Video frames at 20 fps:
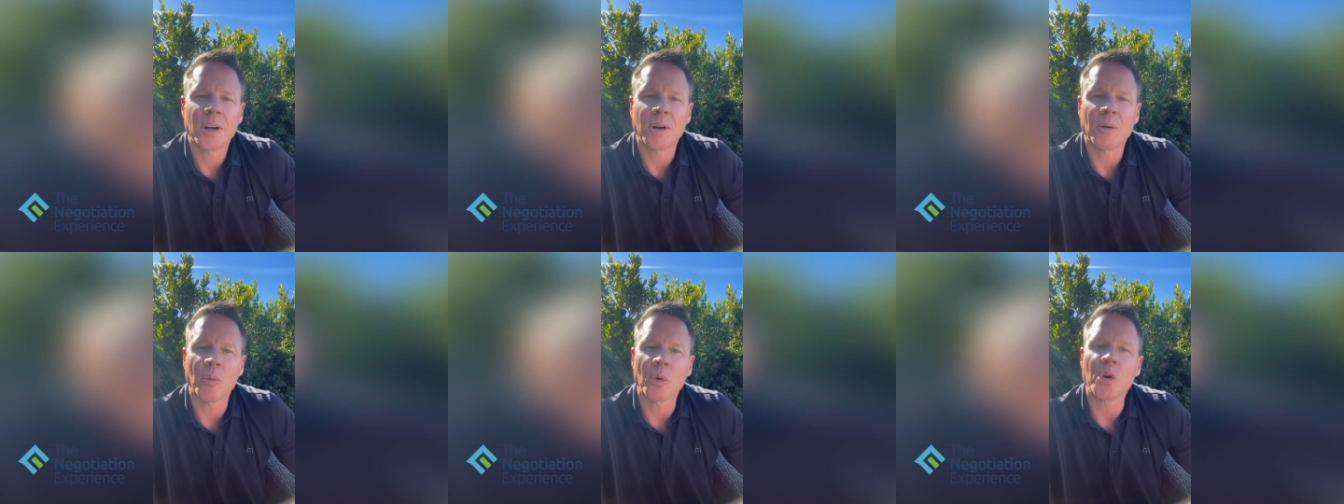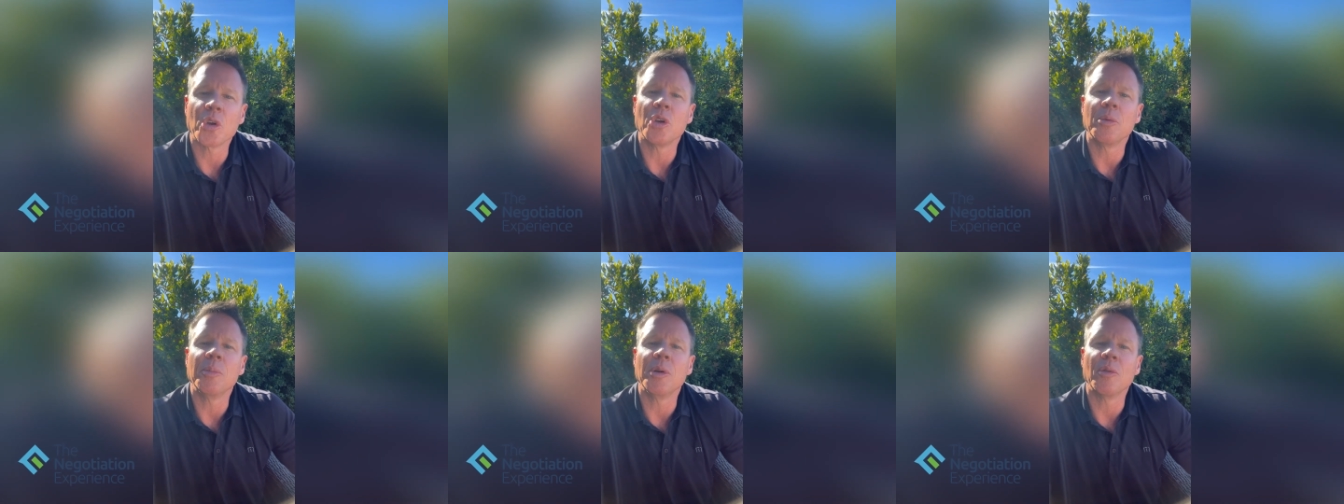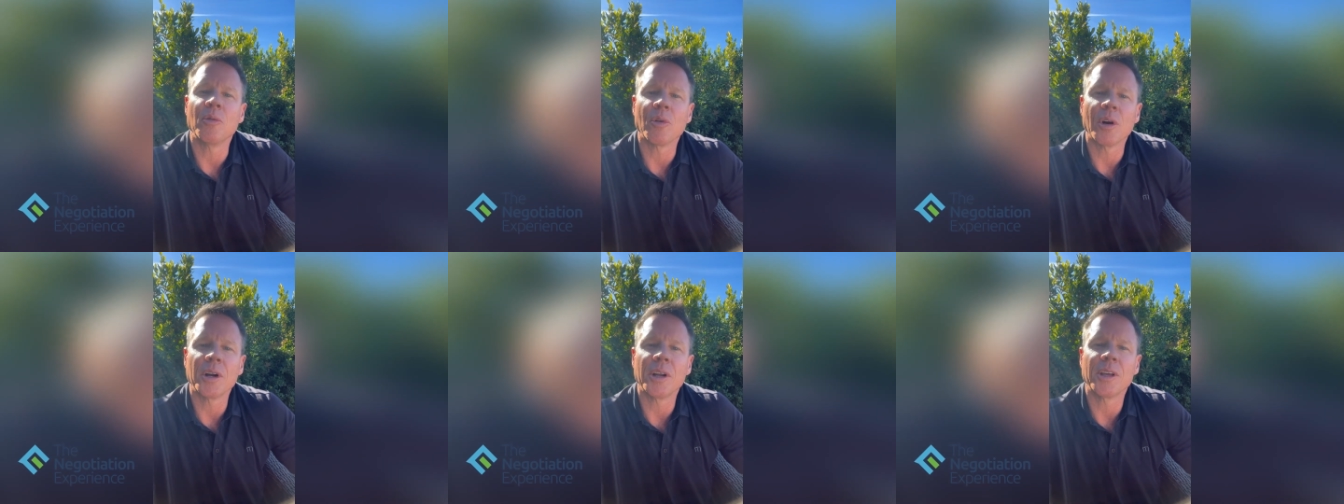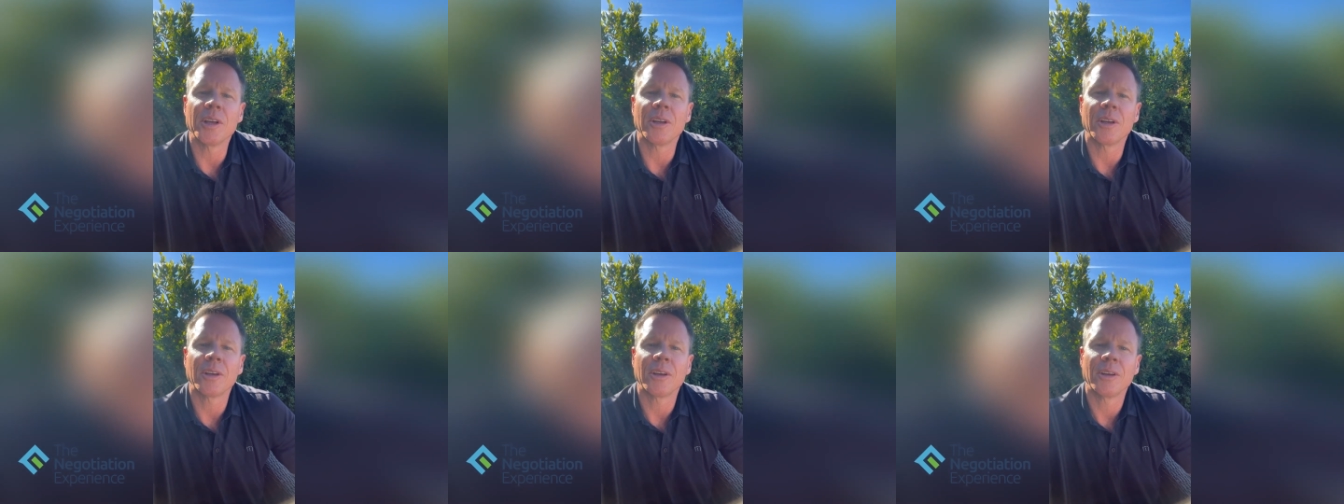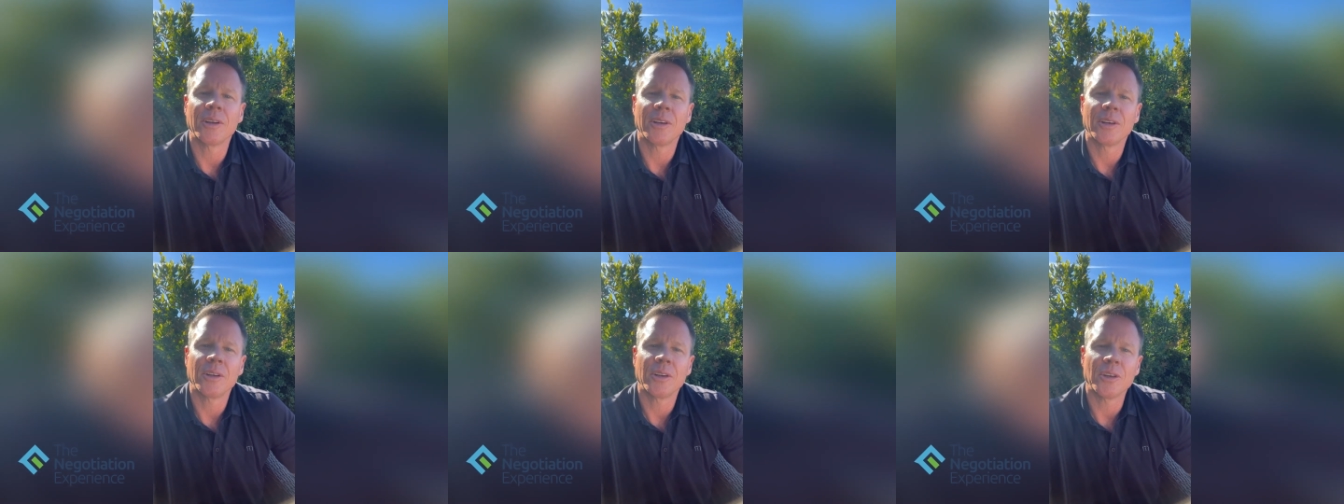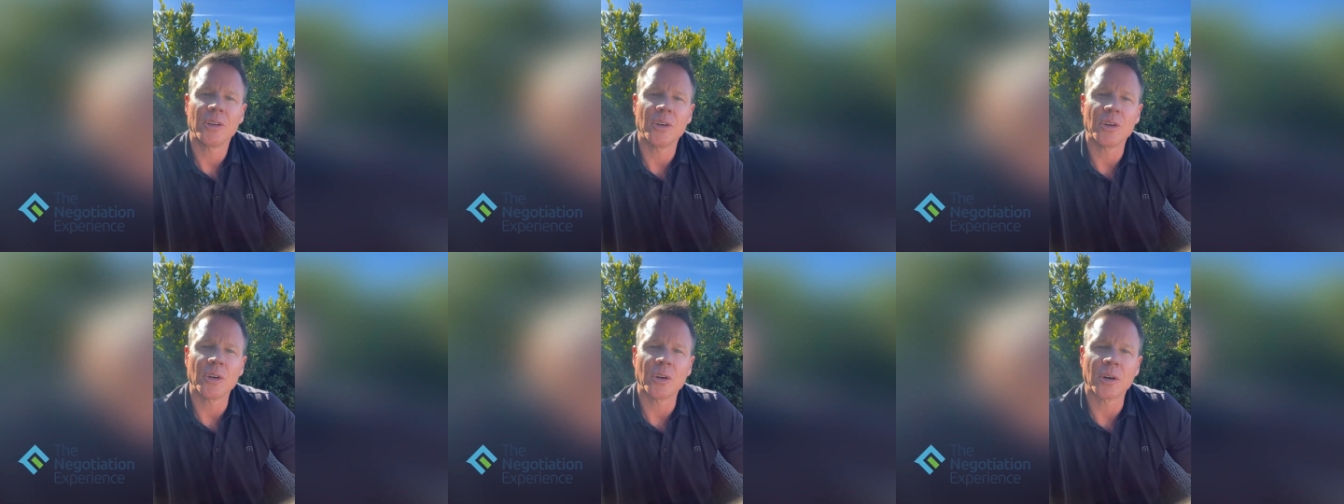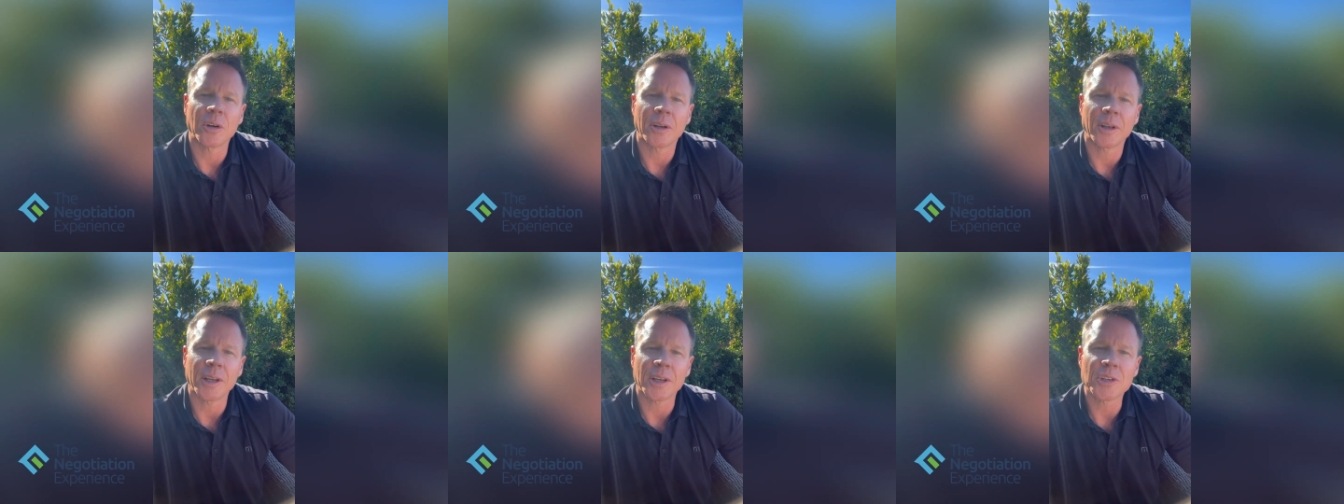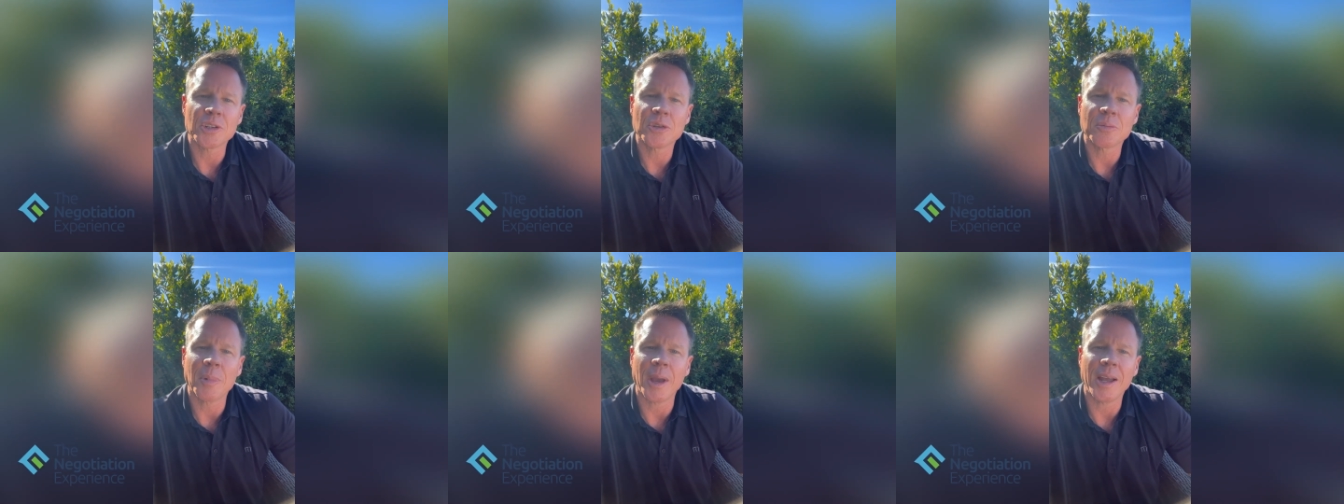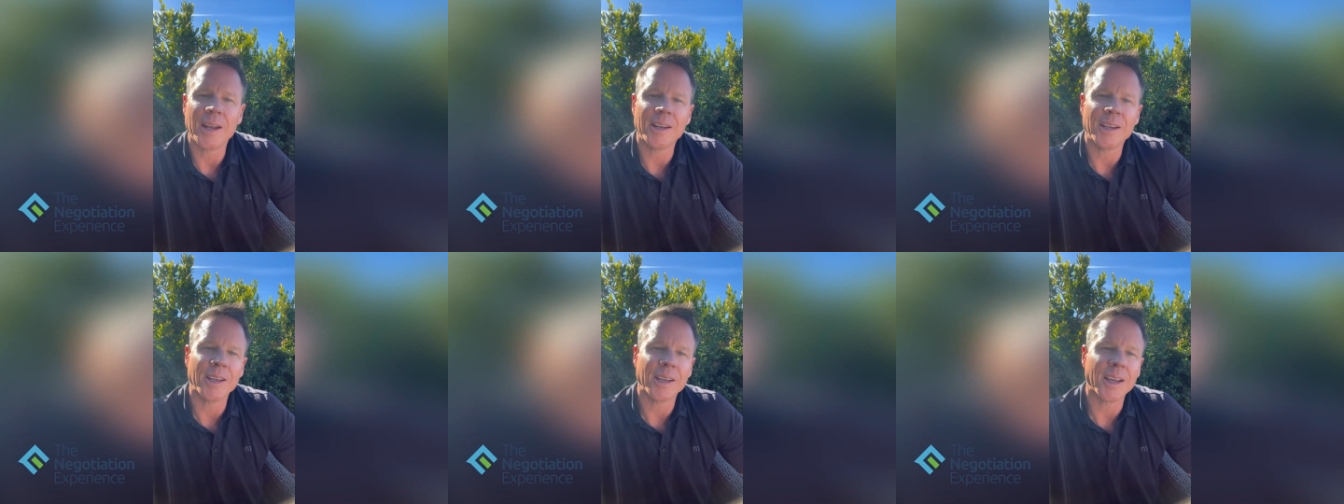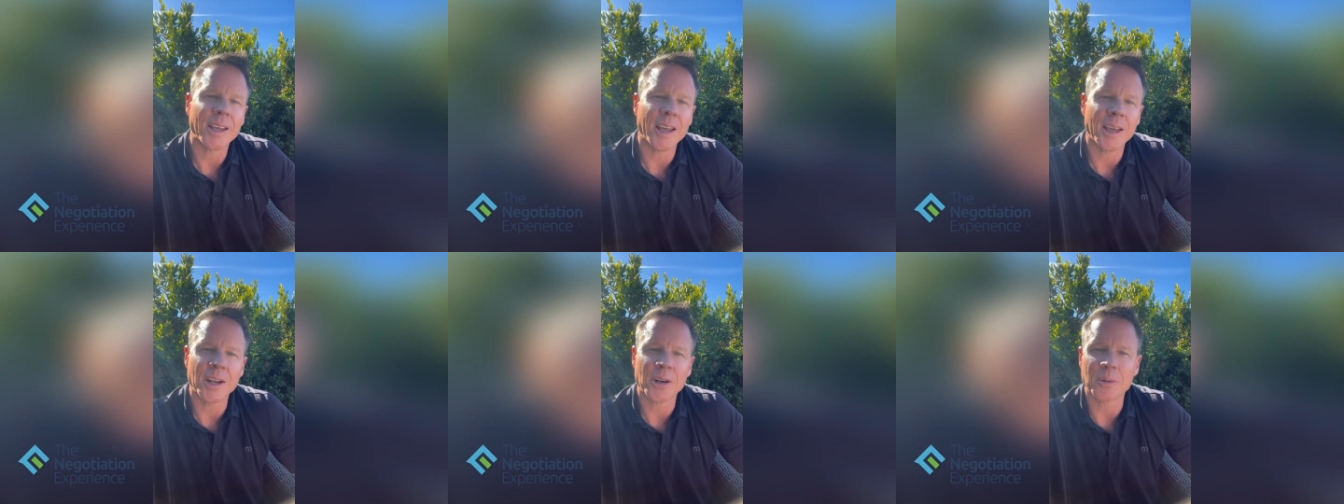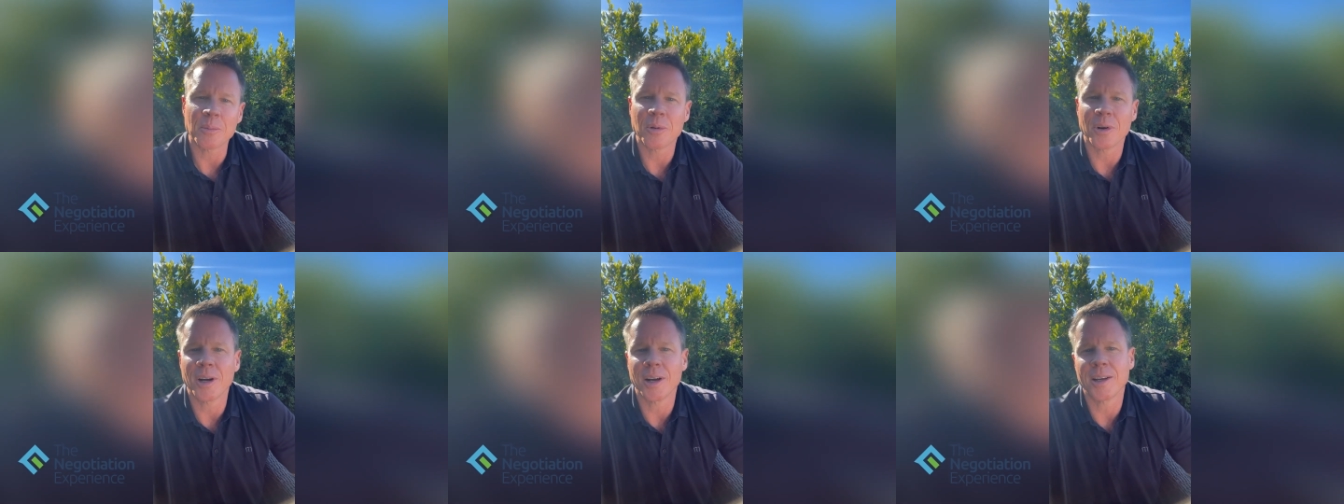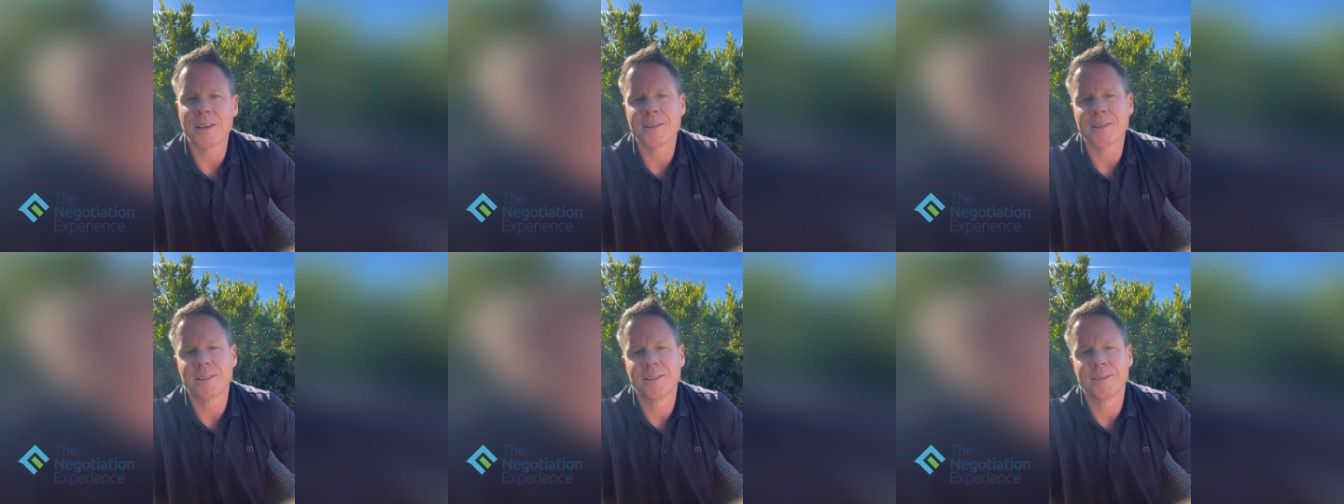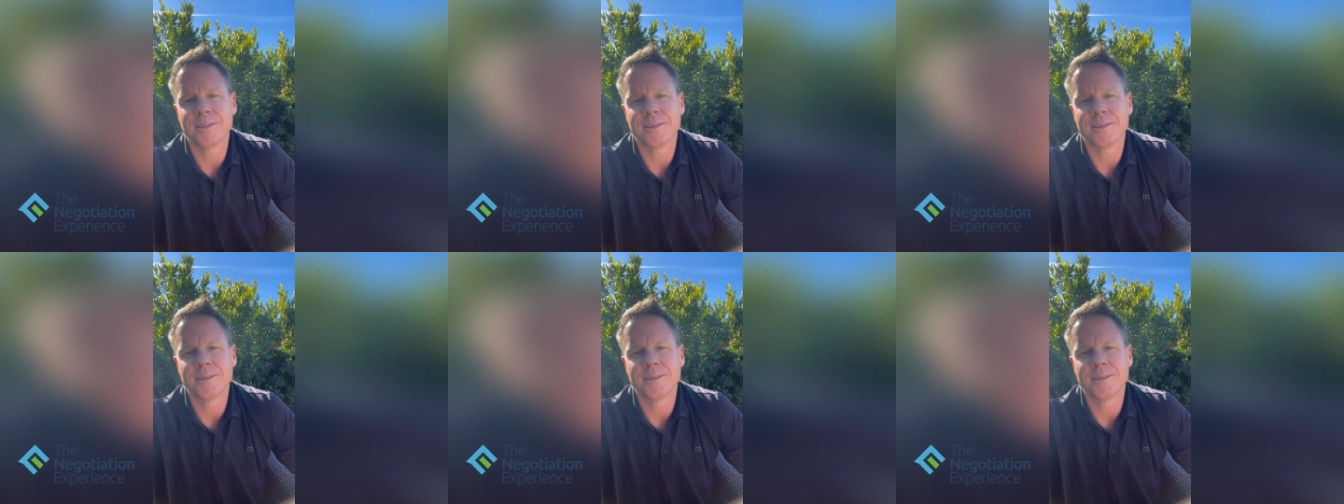where you'd be running your expanding enterprise.